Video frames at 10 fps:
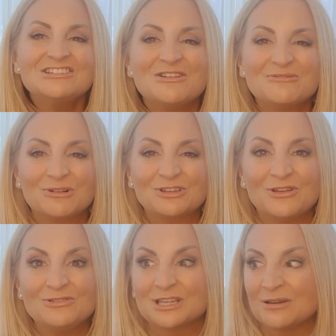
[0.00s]
you will
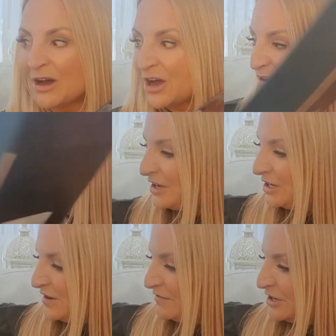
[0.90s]
use them over
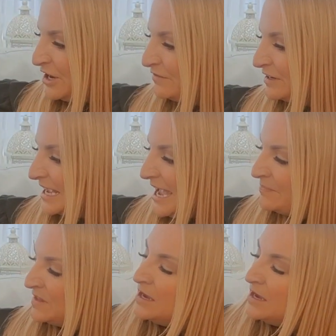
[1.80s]
and over and over again.